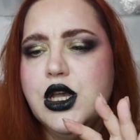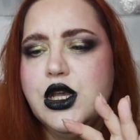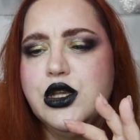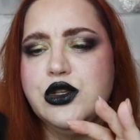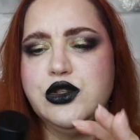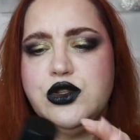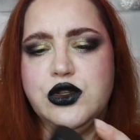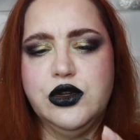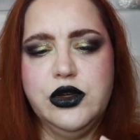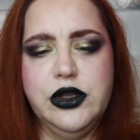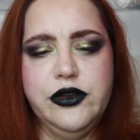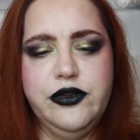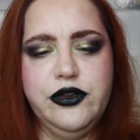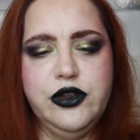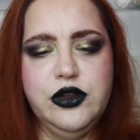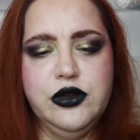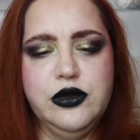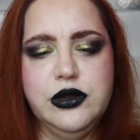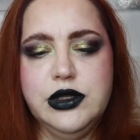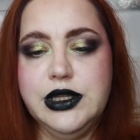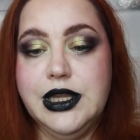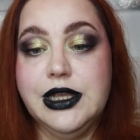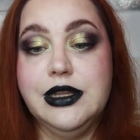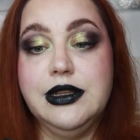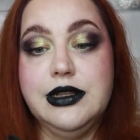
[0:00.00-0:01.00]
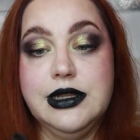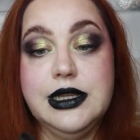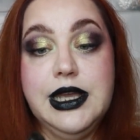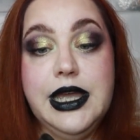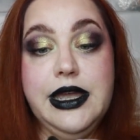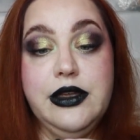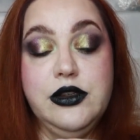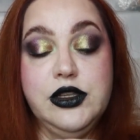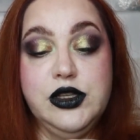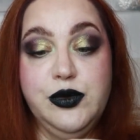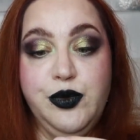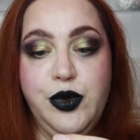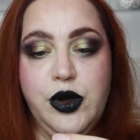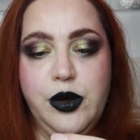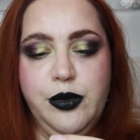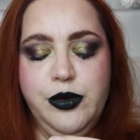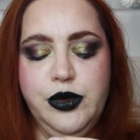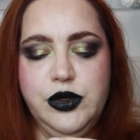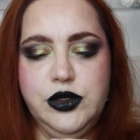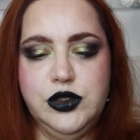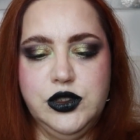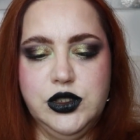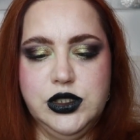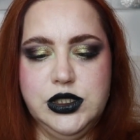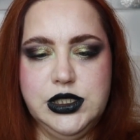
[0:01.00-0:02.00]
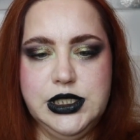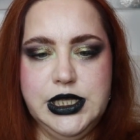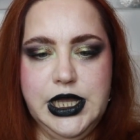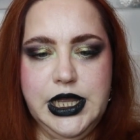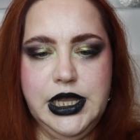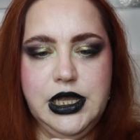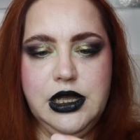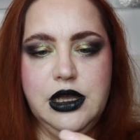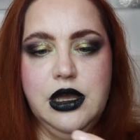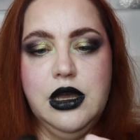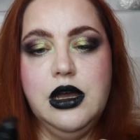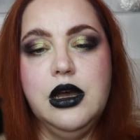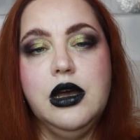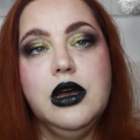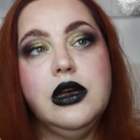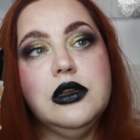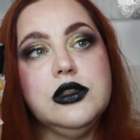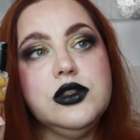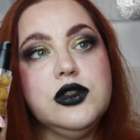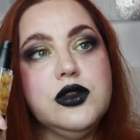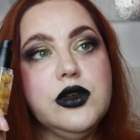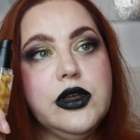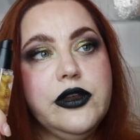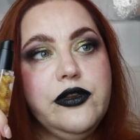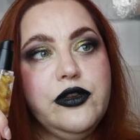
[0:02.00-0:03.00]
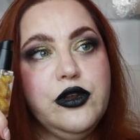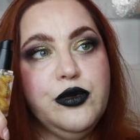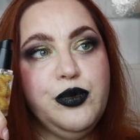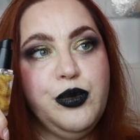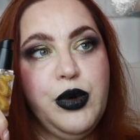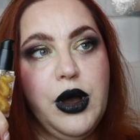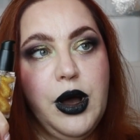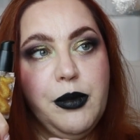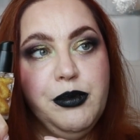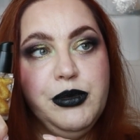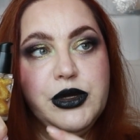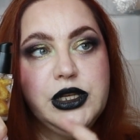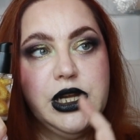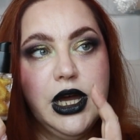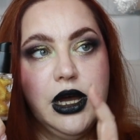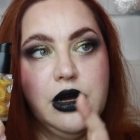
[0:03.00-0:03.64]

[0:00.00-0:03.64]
So if you, there is a pump, just saying. So if you pump it